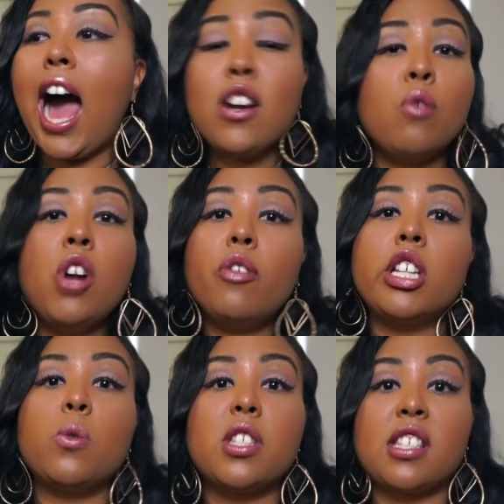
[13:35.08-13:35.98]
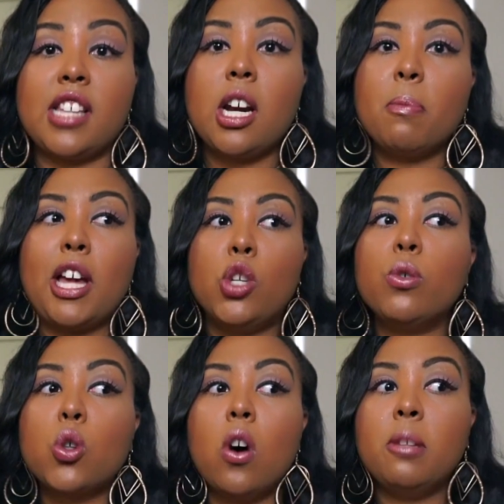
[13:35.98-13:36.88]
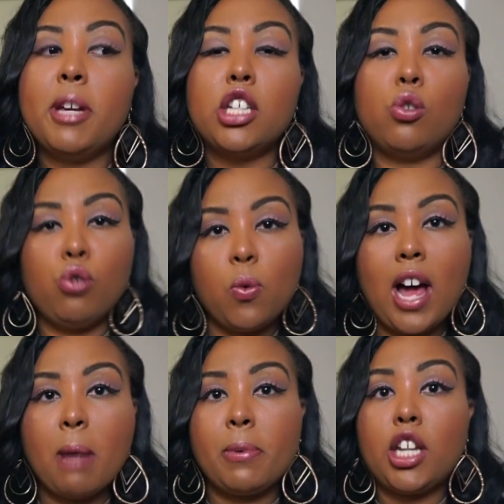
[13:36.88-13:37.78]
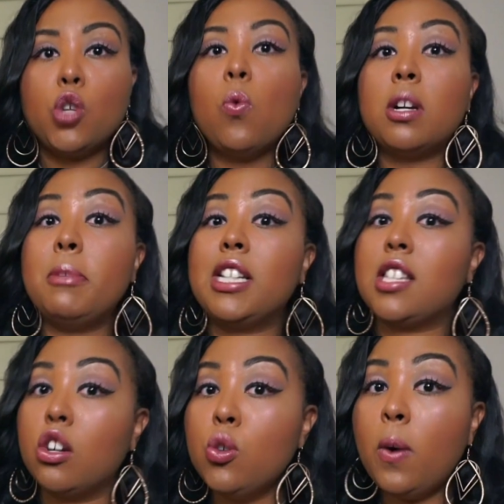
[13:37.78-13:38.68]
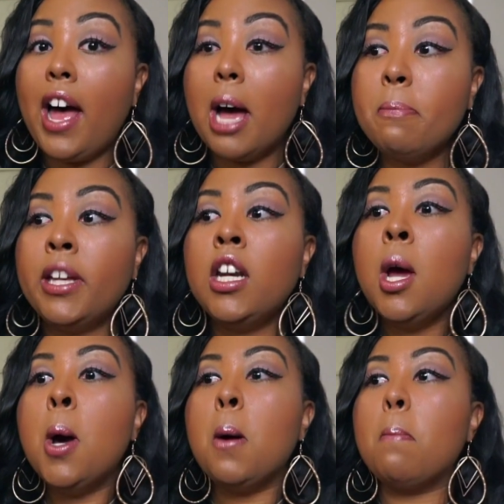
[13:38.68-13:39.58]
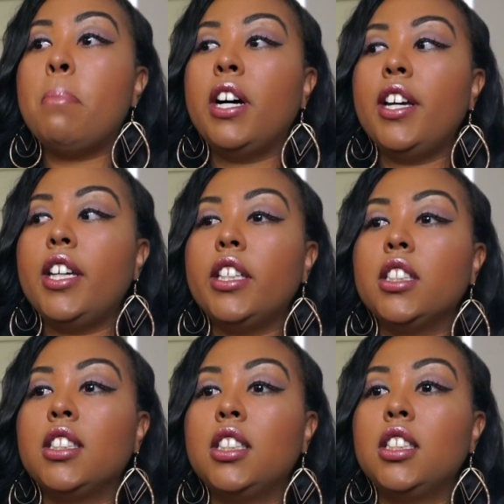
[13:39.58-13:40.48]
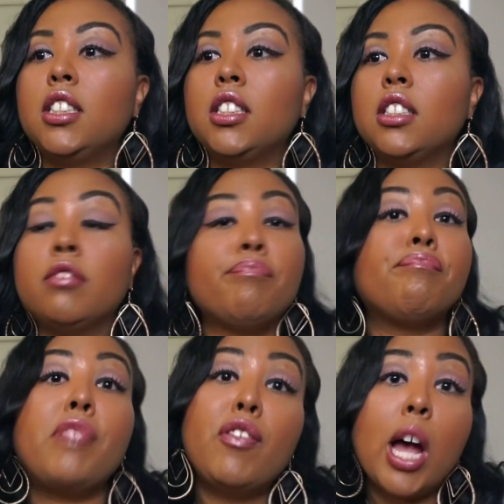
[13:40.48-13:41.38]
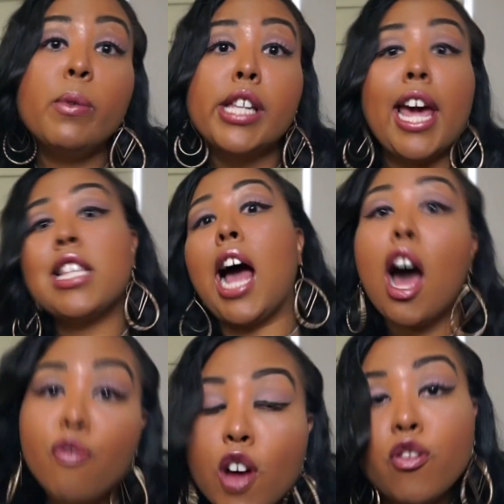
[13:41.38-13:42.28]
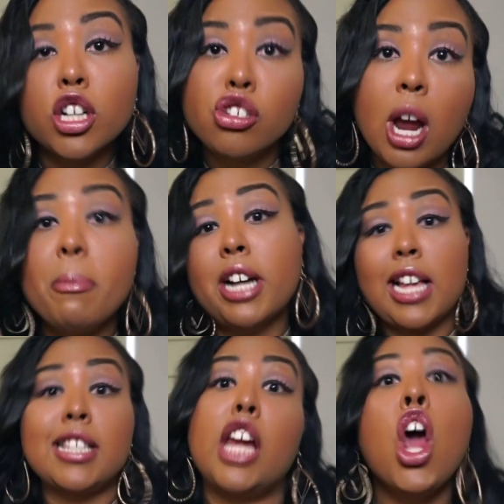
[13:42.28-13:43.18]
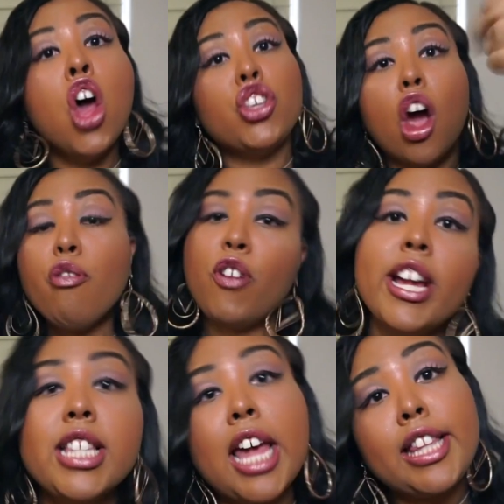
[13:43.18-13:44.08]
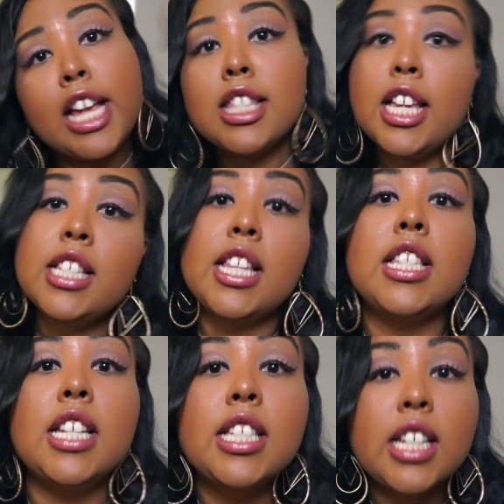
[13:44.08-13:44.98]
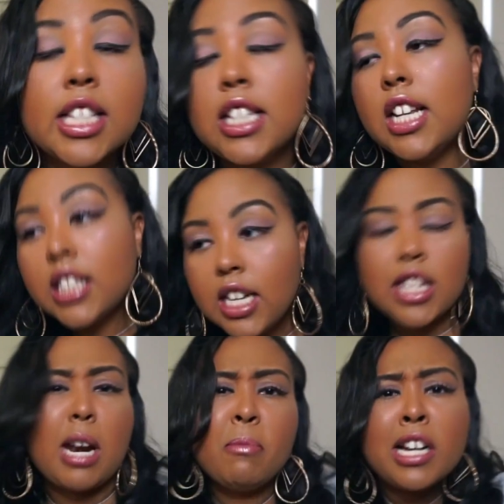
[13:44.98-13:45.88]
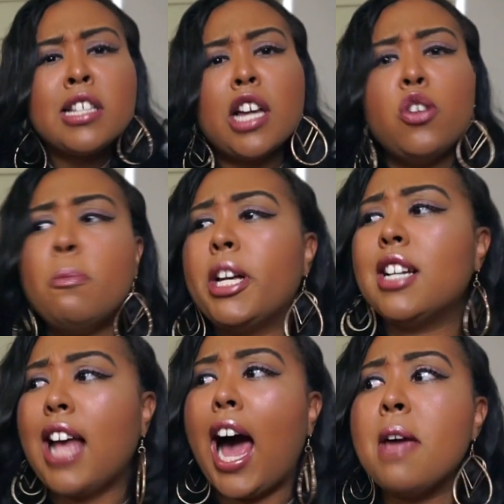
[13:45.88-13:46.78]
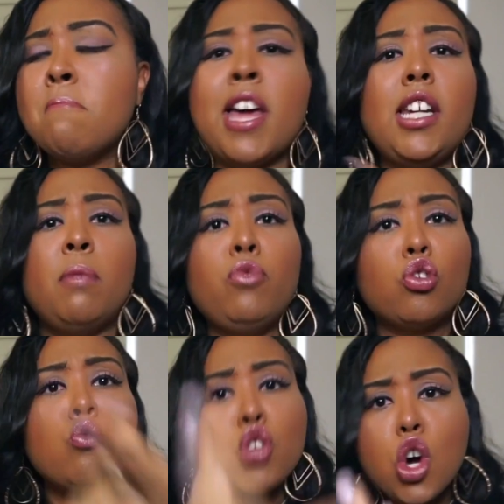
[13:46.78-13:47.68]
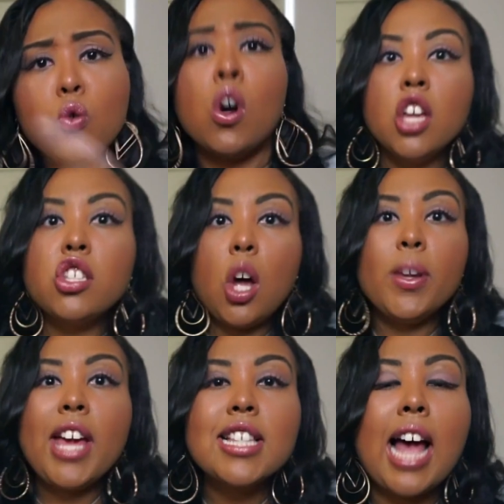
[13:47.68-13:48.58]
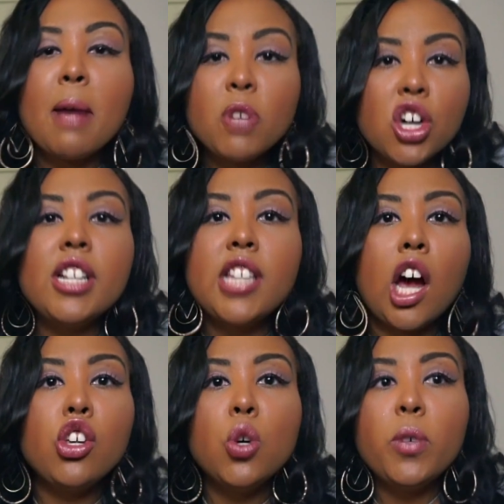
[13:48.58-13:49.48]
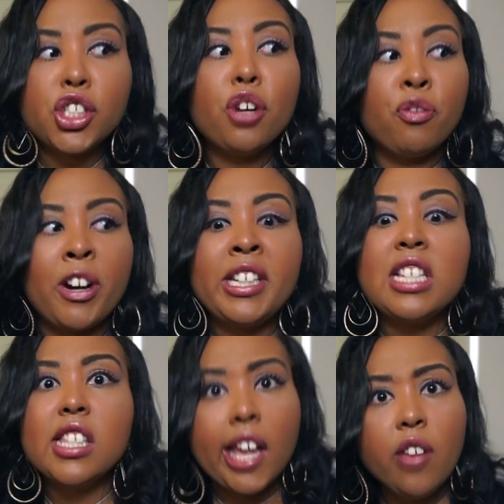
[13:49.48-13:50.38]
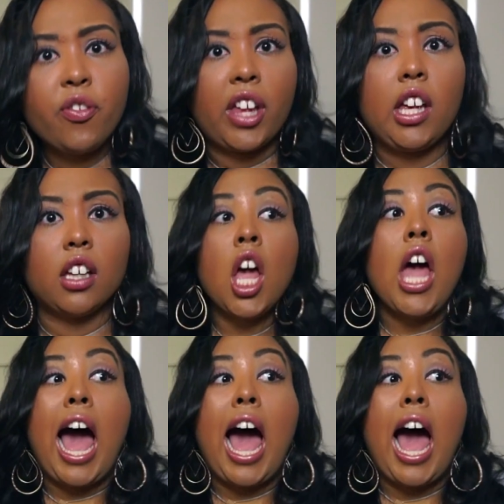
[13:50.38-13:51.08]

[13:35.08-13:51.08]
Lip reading: I don't know if this was a setup, like you was calling me because you knew what happened and you wanted me to tell you what happened. But if that was the case, I fell for the trap because I said, your friend did this, and this, and this, and this, and this. And I'm gonna tell you because I met him through you. So yes, I'm gonna tell you what your friend is giving.